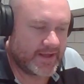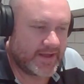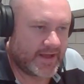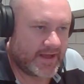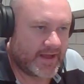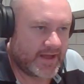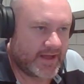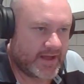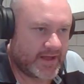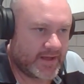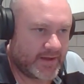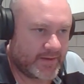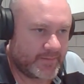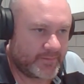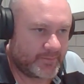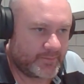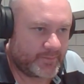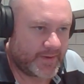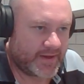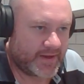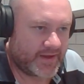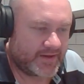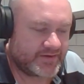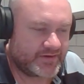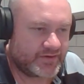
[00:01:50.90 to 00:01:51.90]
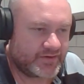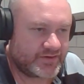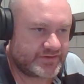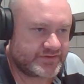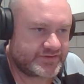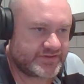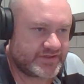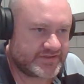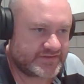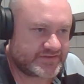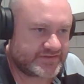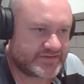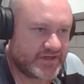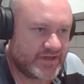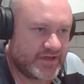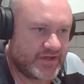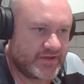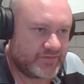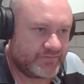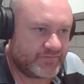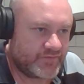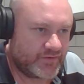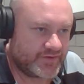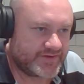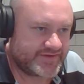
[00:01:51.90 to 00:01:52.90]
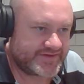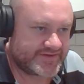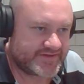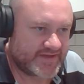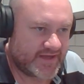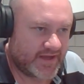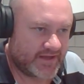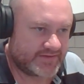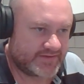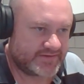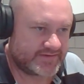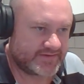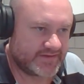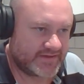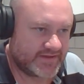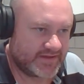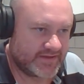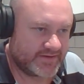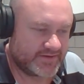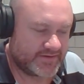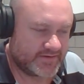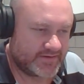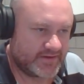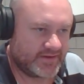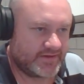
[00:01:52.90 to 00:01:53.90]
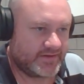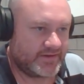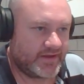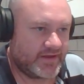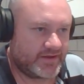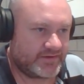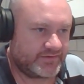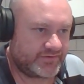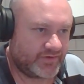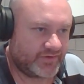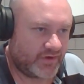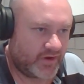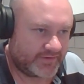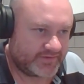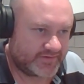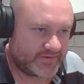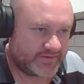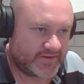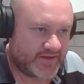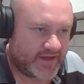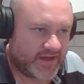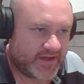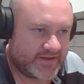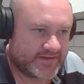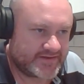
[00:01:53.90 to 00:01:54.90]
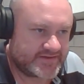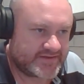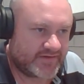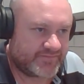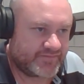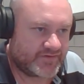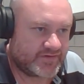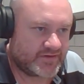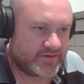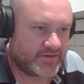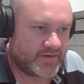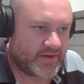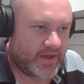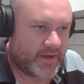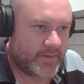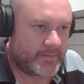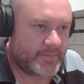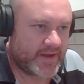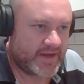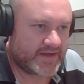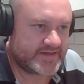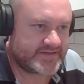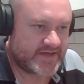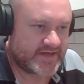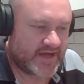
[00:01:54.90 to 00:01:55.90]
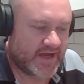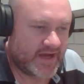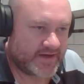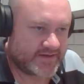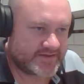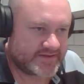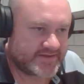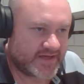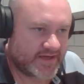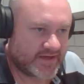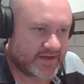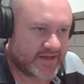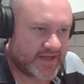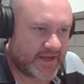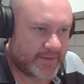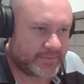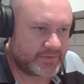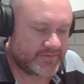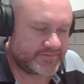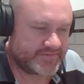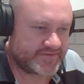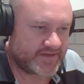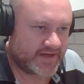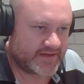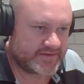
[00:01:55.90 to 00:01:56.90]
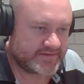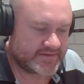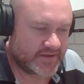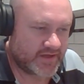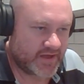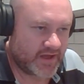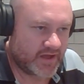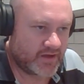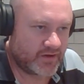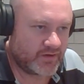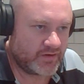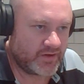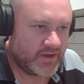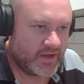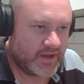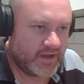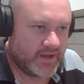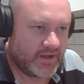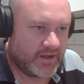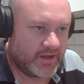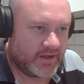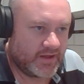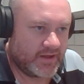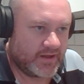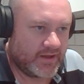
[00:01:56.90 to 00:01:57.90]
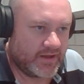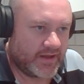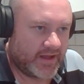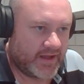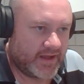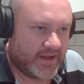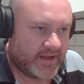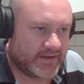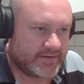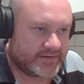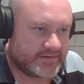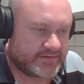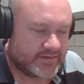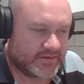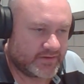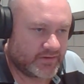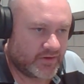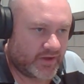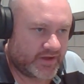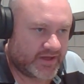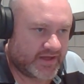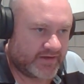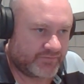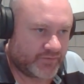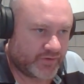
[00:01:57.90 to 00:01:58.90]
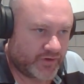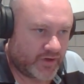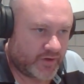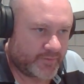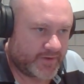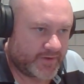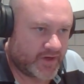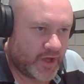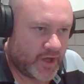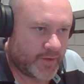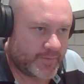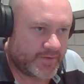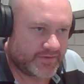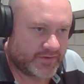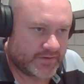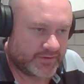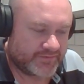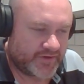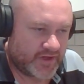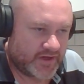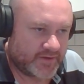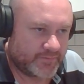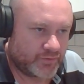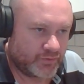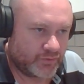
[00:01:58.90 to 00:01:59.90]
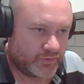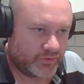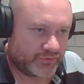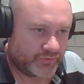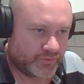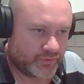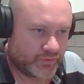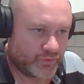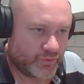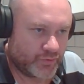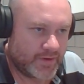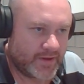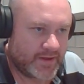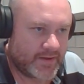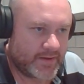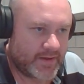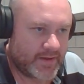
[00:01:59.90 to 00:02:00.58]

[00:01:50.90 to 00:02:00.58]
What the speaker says: But just very sad to hear that he died today. He suffered a major heart attack a couple of days ago. And like everyone, I'd been hoping that he was going to pull through.